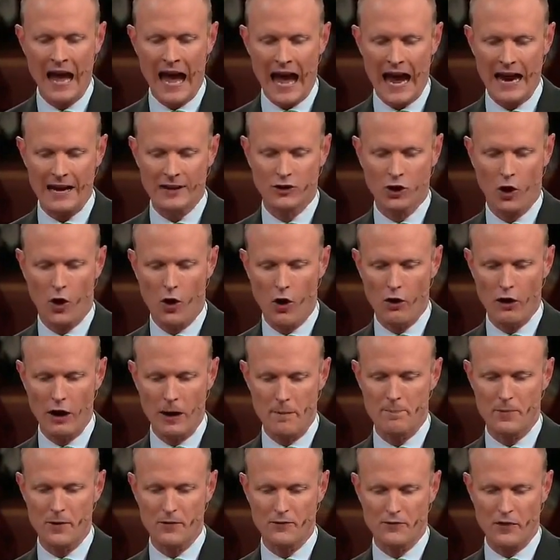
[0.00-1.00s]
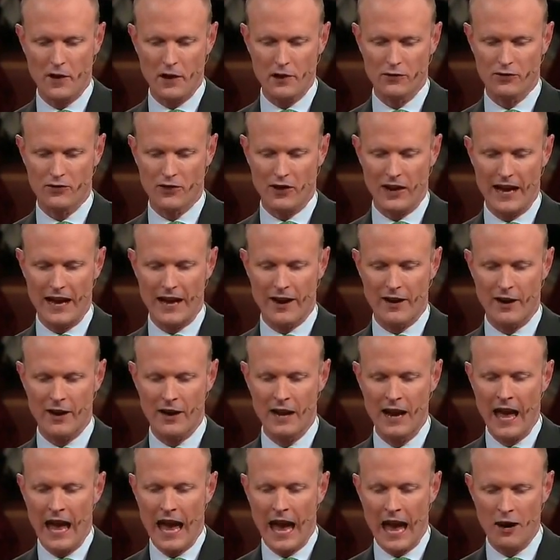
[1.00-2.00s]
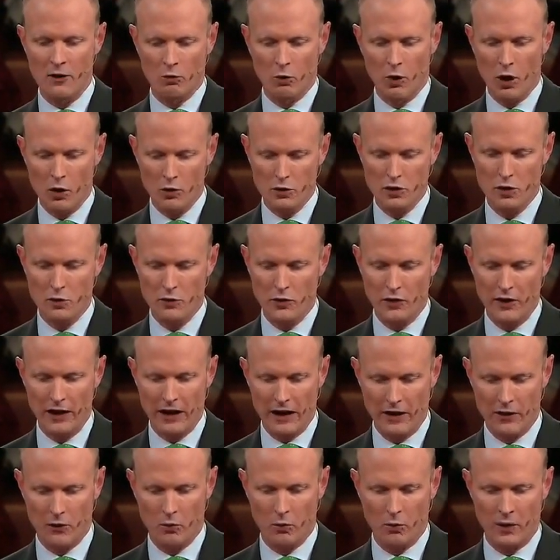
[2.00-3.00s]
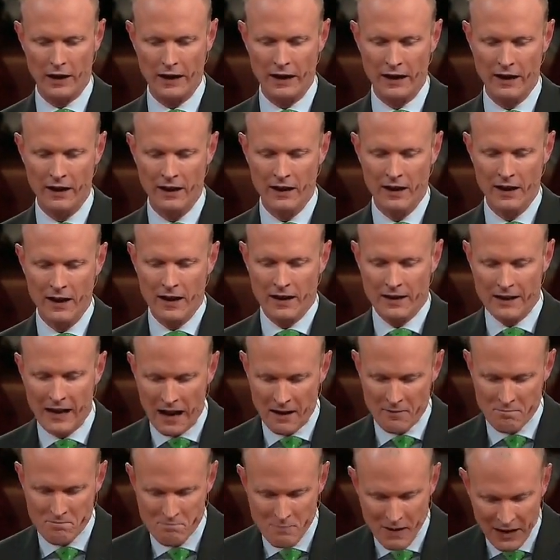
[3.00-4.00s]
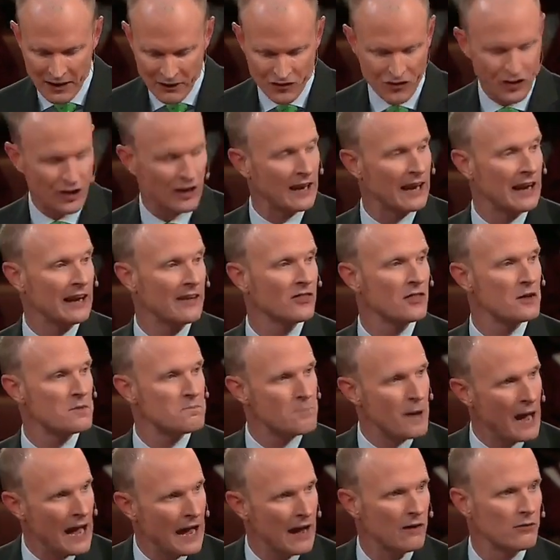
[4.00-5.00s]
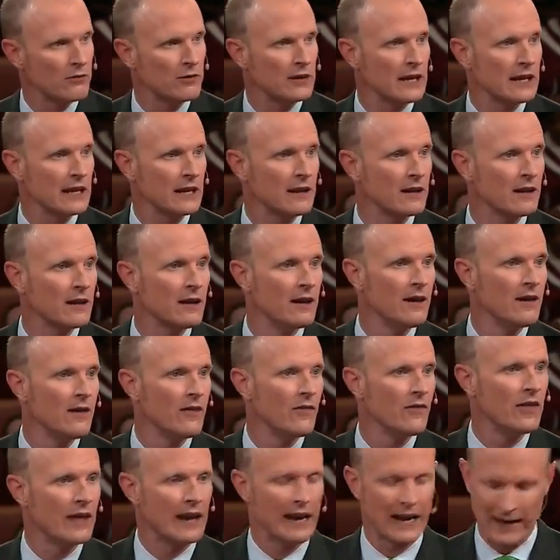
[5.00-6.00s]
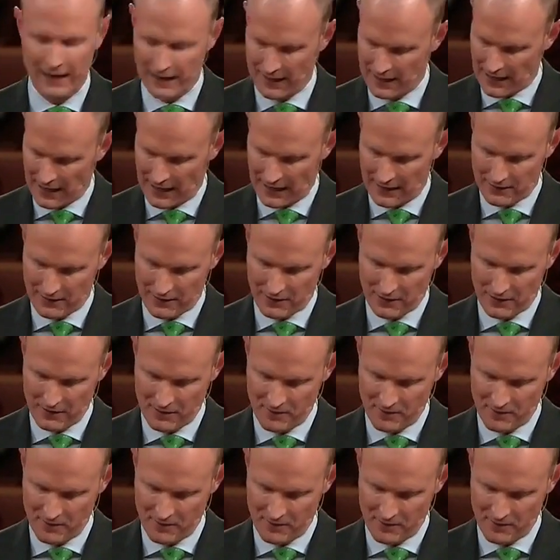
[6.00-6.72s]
I tore up the first letter and wrote you the other one, not mentioning the pounding that I got."